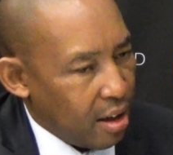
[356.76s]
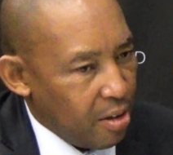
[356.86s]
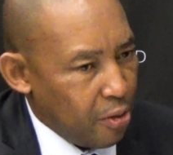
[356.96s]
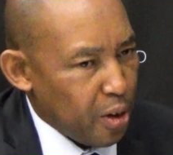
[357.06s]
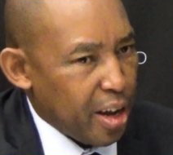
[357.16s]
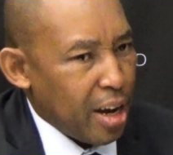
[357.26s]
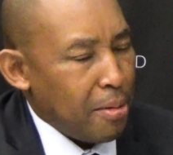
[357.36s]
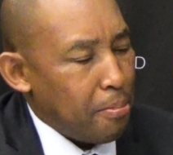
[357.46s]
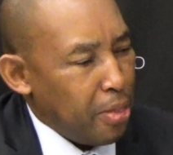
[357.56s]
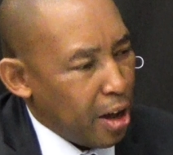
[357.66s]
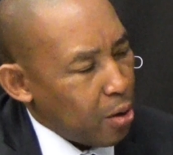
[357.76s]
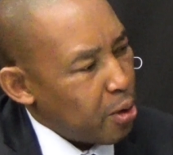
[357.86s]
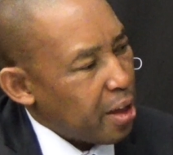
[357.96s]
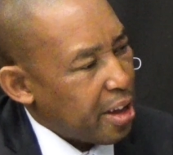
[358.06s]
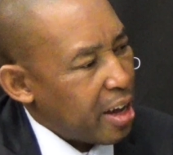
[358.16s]
If we can narrow
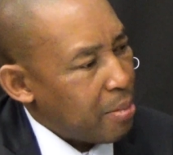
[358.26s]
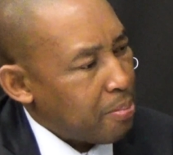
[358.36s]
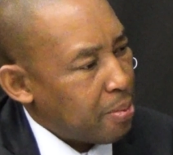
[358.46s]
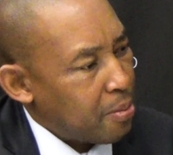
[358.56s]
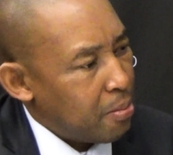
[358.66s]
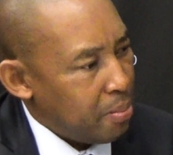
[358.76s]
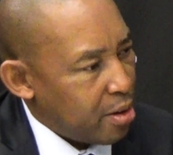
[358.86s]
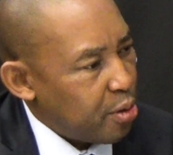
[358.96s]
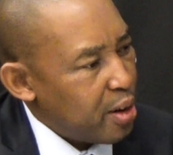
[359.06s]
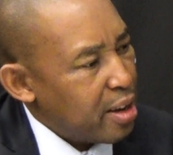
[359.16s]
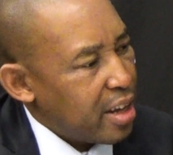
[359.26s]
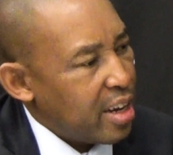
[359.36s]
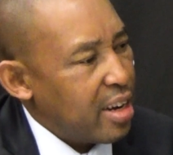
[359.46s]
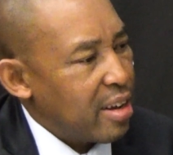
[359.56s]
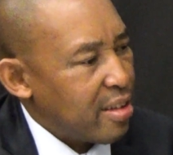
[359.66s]
the gap between the
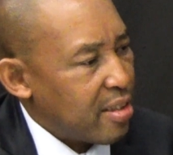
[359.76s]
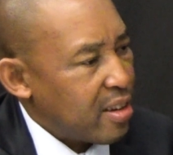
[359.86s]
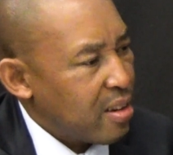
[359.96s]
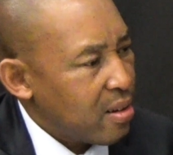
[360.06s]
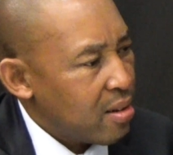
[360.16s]
industry,